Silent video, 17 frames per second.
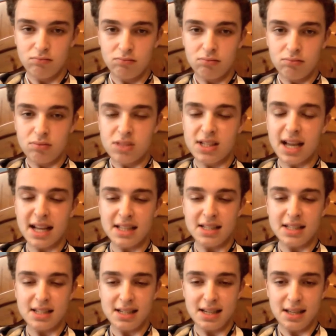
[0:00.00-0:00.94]
Sad
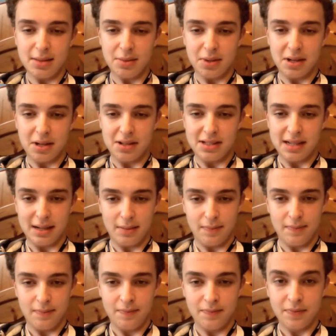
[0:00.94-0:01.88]
to see them go down.
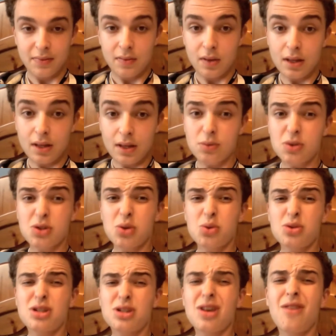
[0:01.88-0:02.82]
And it was
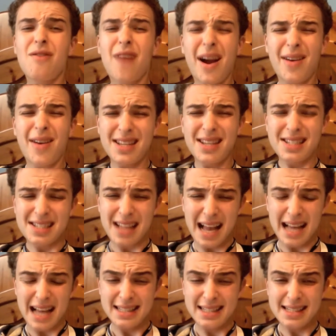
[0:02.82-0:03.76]
also very
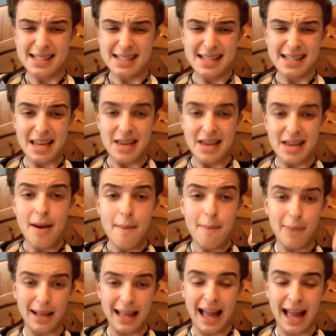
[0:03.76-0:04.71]
sad to see
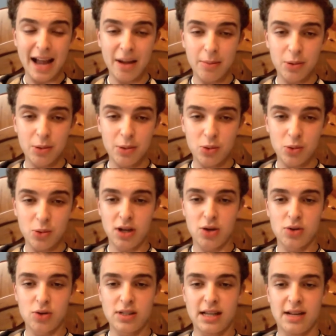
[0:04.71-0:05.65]
Blackpool go
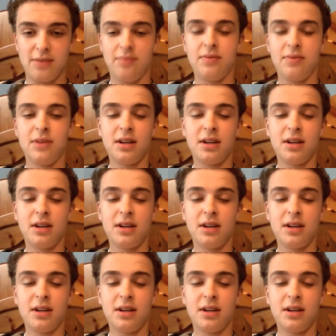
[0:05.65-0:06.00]
down.